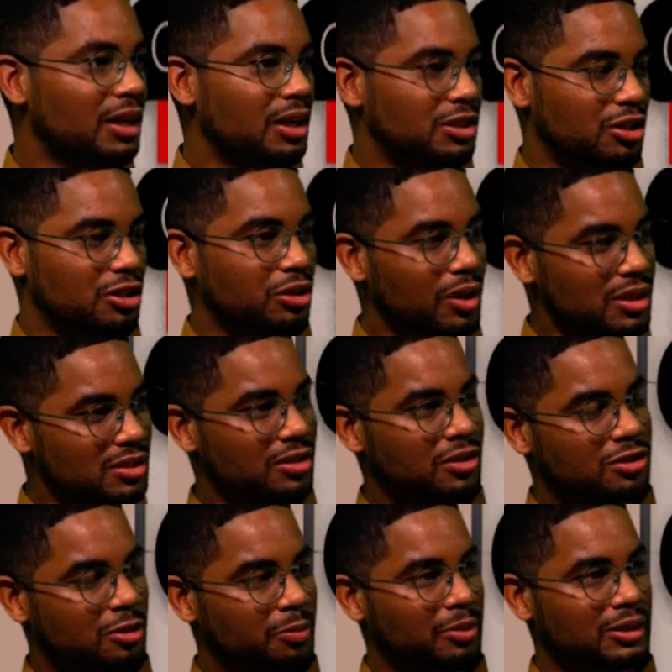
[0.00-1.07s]
So you, as an
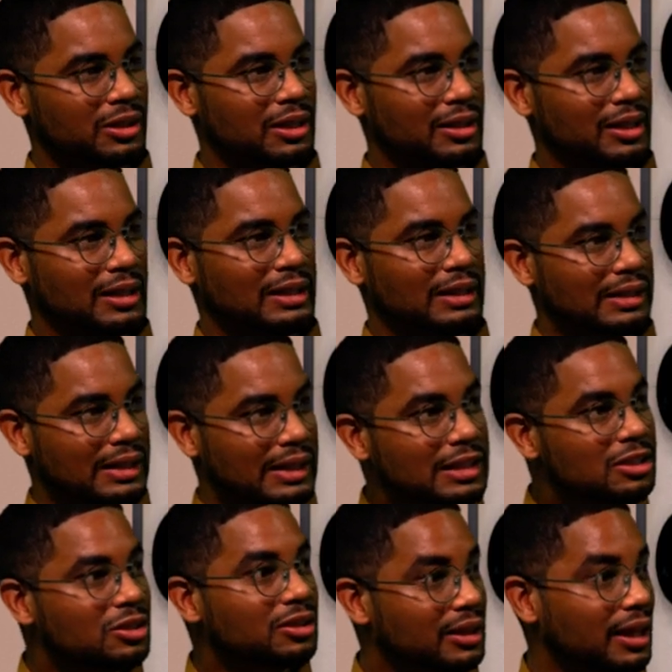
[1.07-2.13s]
entrepreneur that
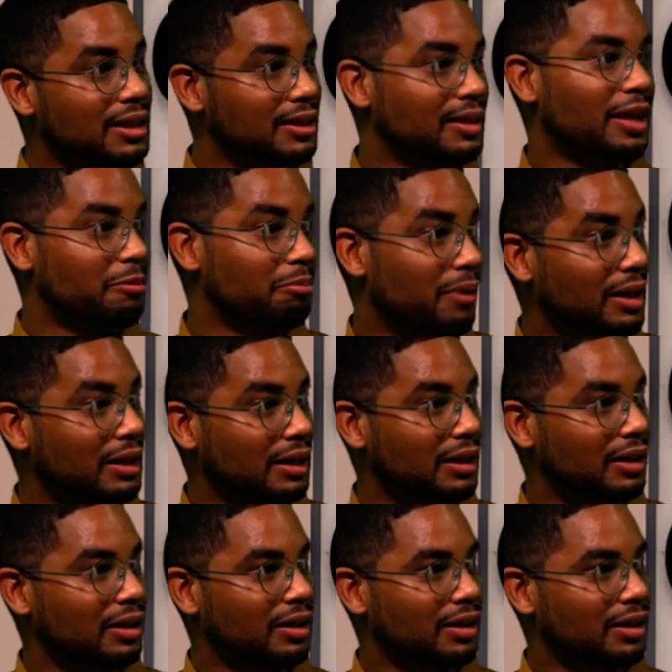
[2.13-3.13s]
needs to get that money,